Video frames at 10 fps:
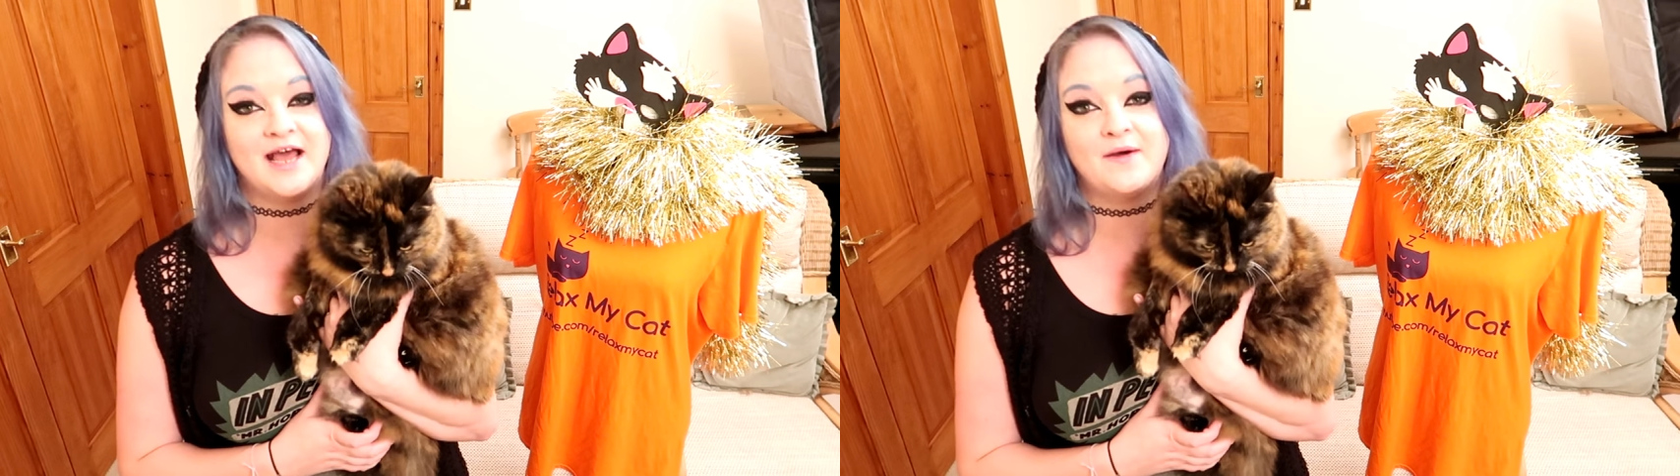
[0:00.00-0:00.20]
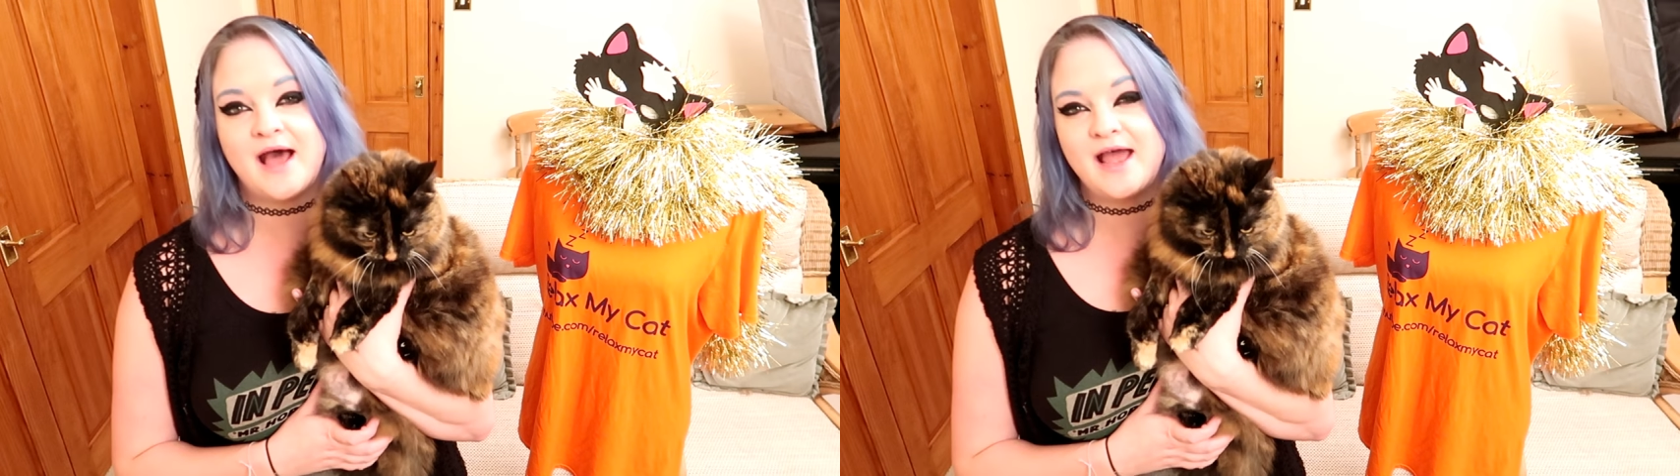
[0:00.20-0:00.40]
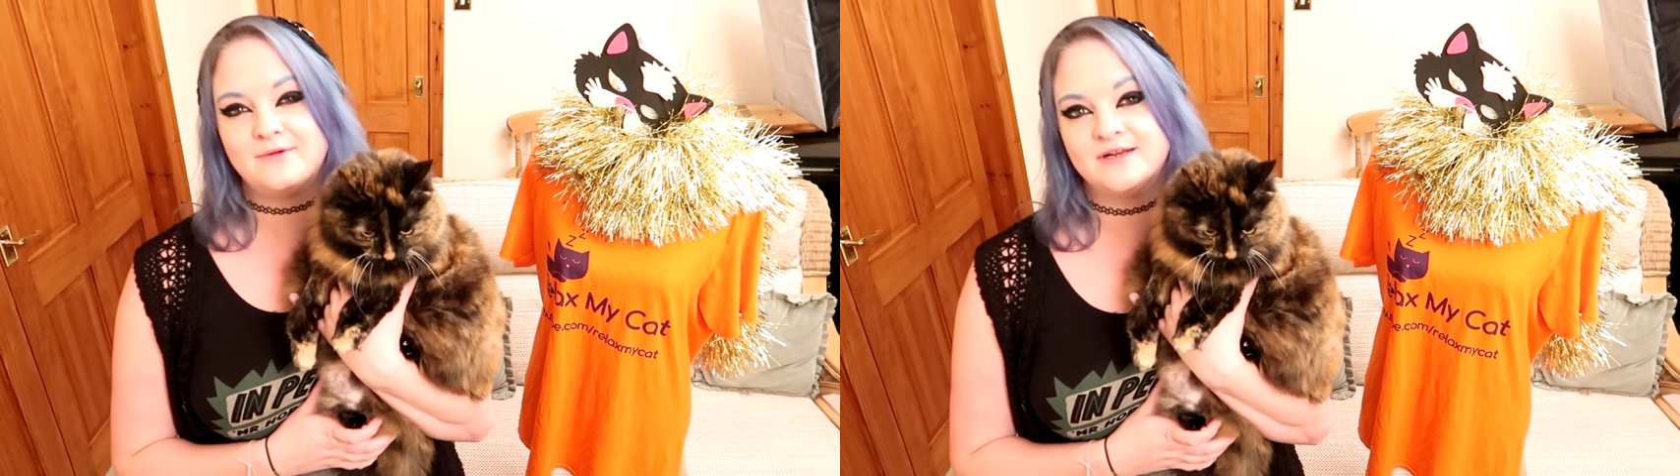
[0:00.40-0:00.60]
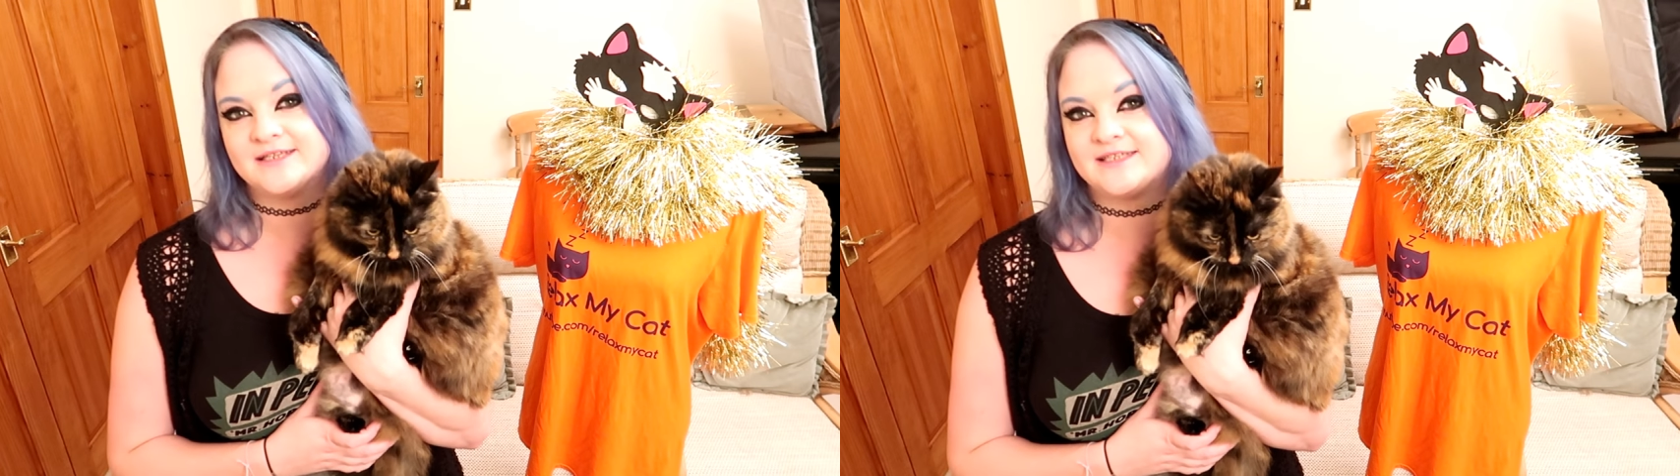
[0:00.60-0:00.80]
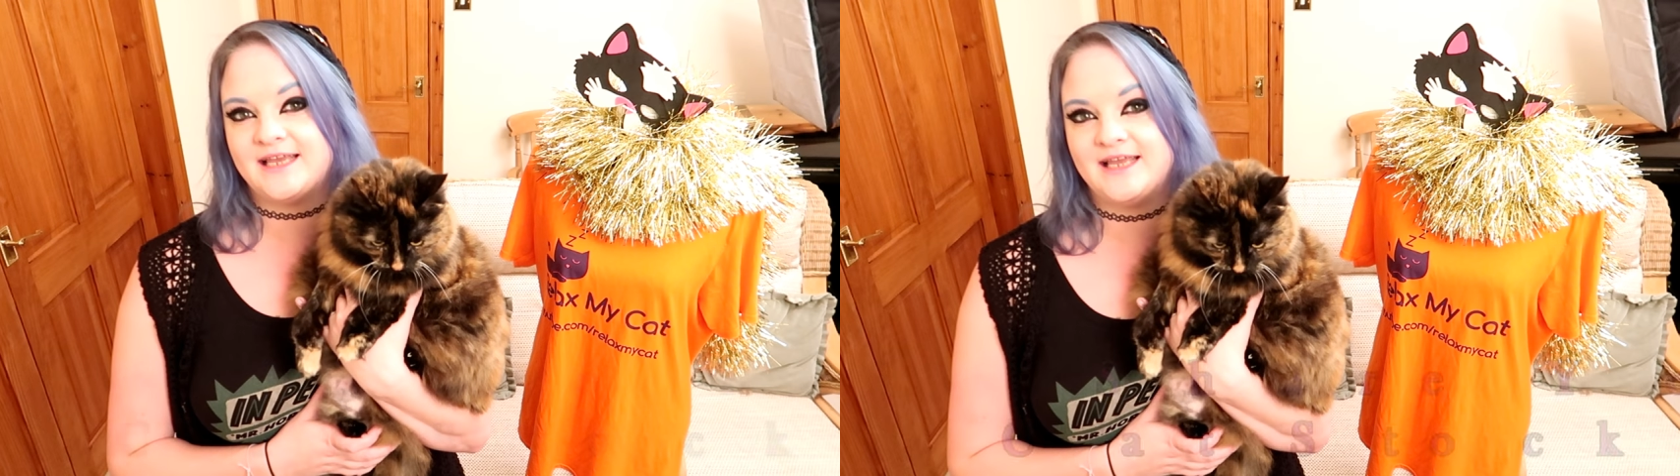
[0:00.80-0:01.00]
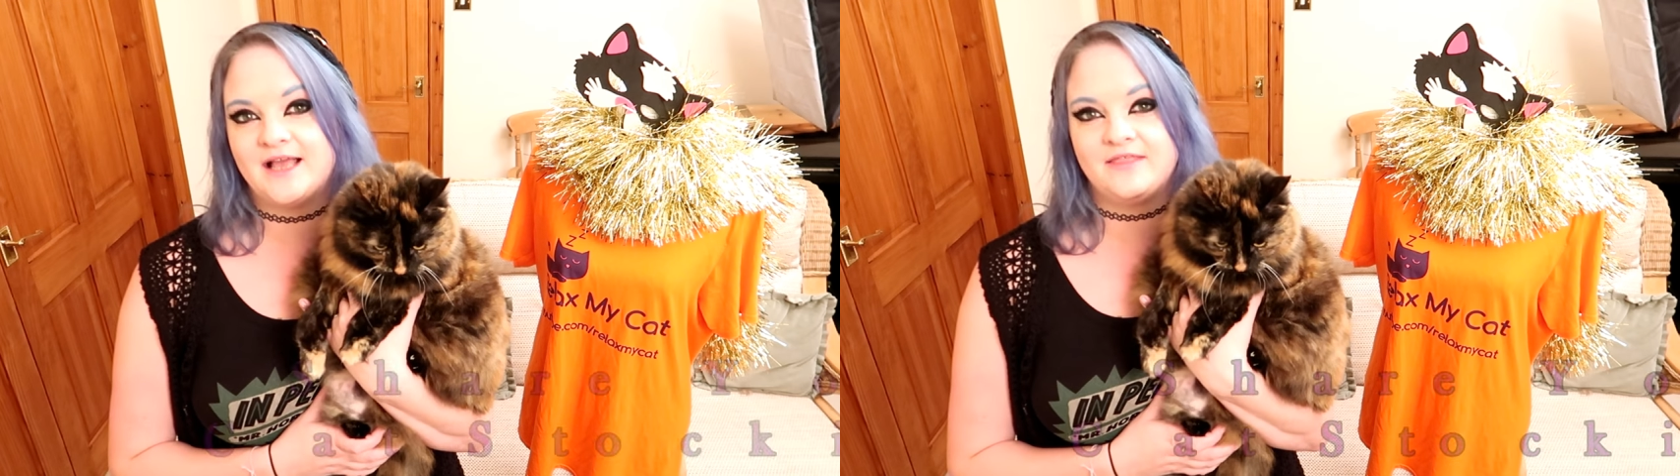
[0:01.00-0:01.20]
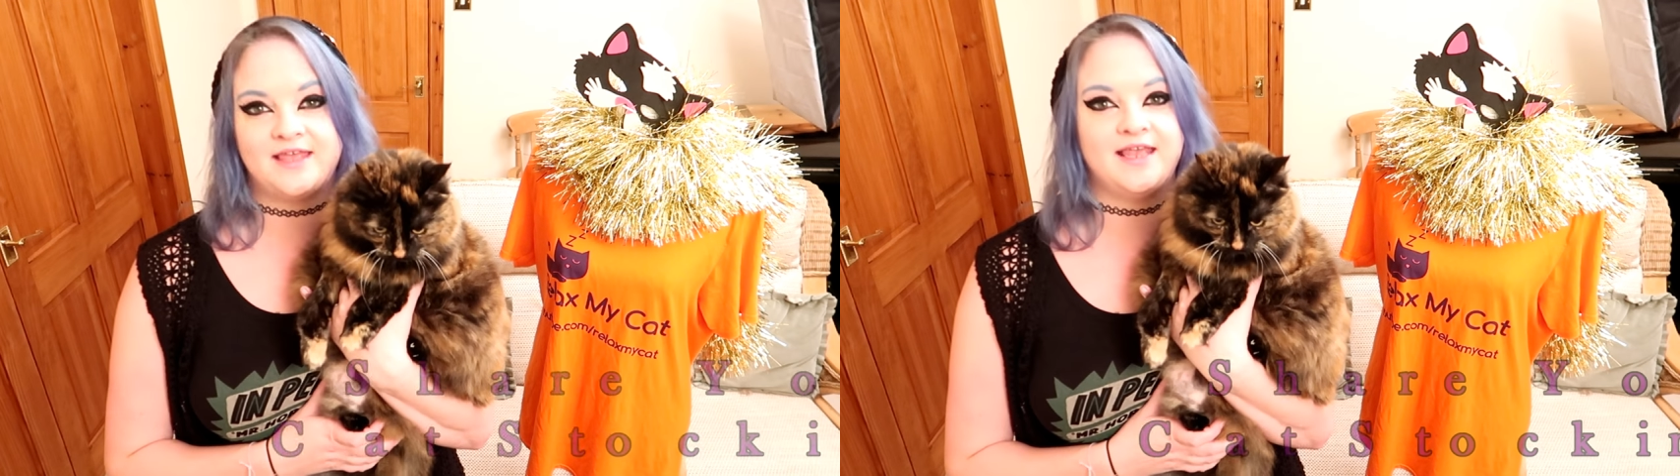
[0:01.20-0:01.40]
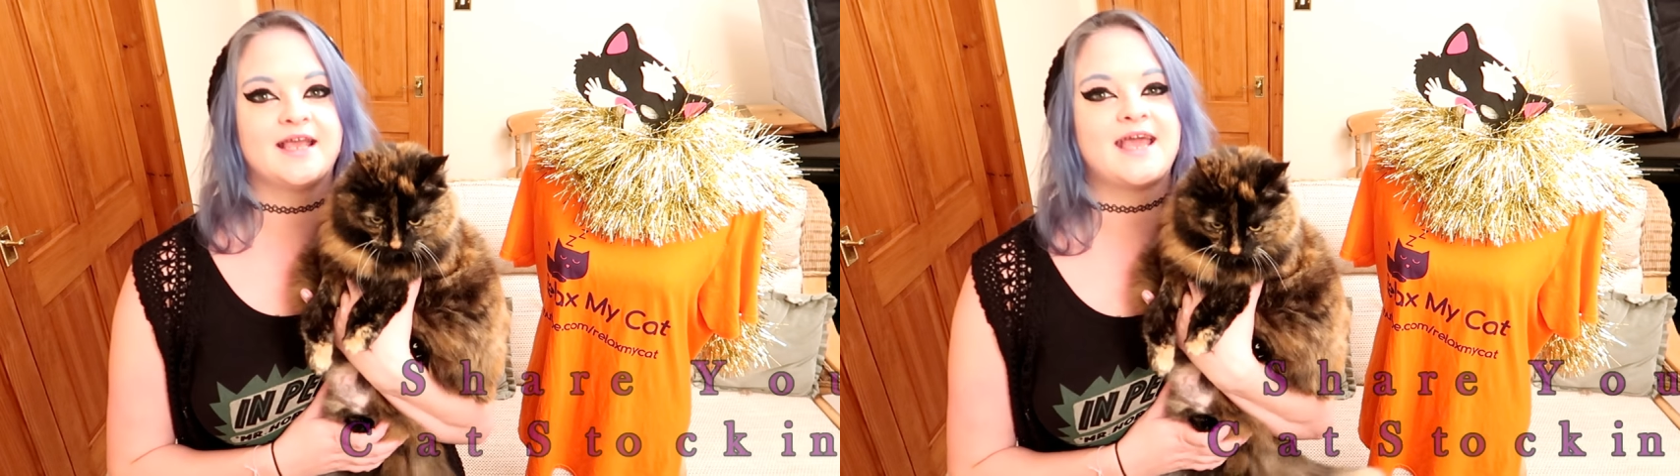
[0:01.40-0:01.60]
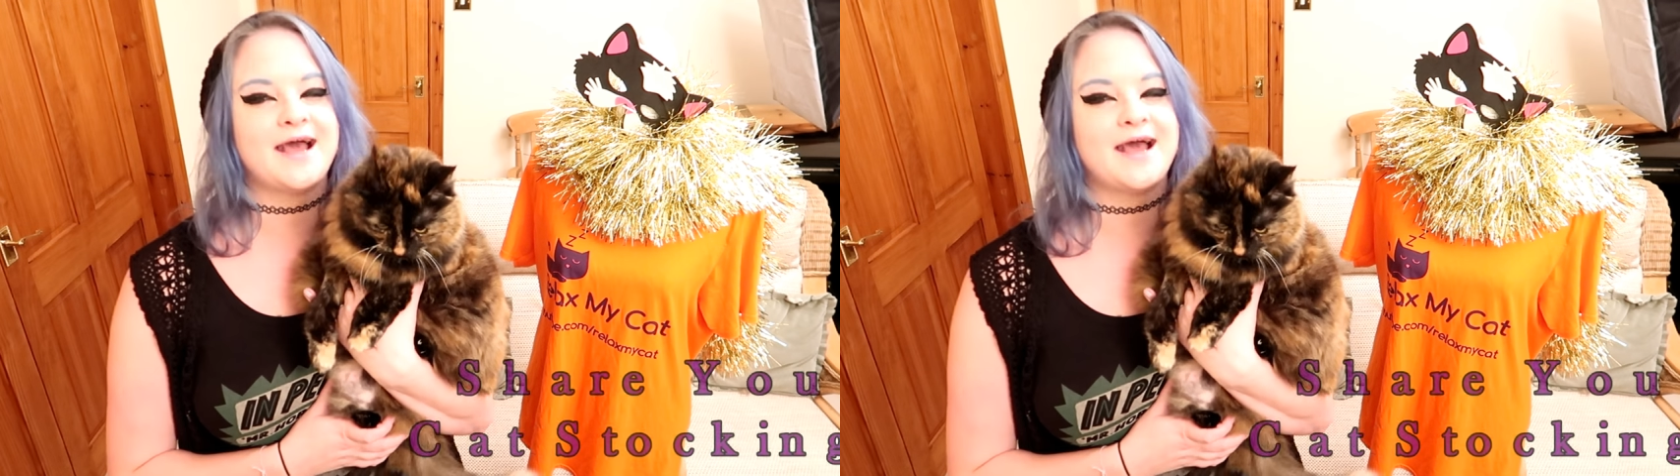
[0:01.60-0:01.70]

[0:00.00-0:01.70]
Now I want to see the